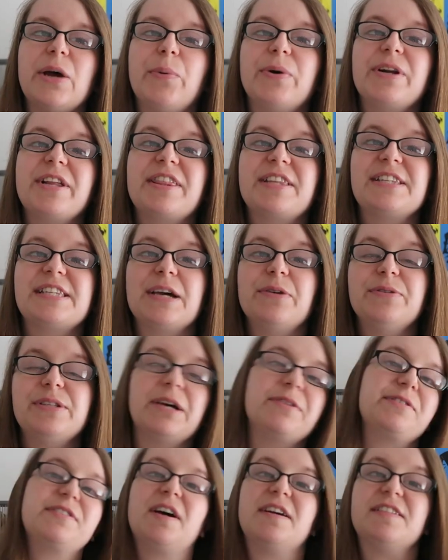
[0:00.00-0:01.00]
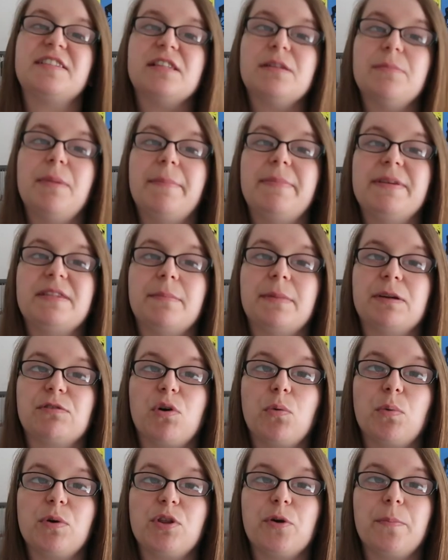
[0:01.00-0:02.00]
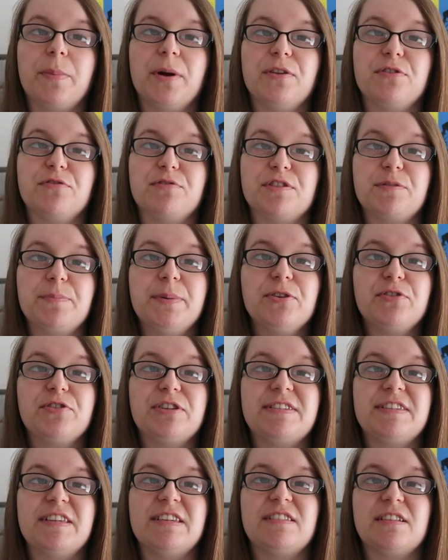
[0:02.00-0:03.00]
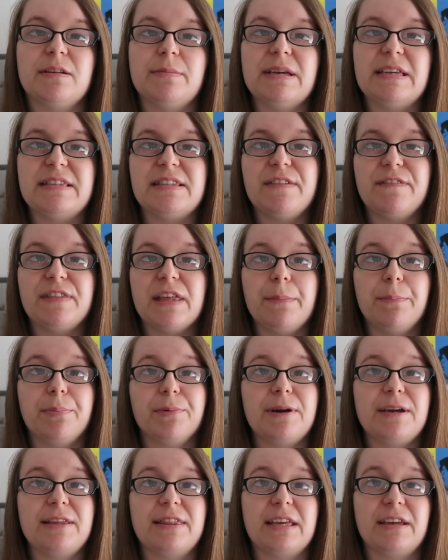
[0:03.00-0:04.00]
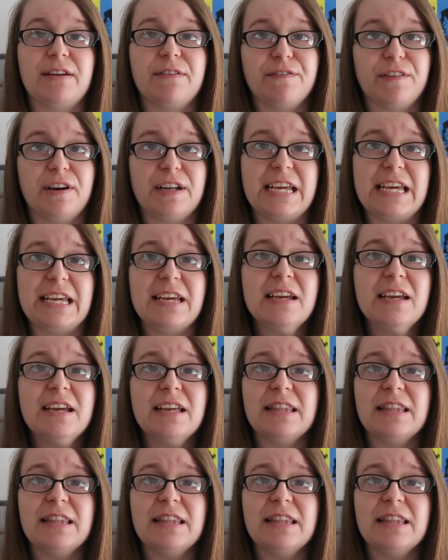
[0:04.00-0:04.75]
one of the telltale signs that there might be something wrong with your bird's respiratory system is if they're breathing funny.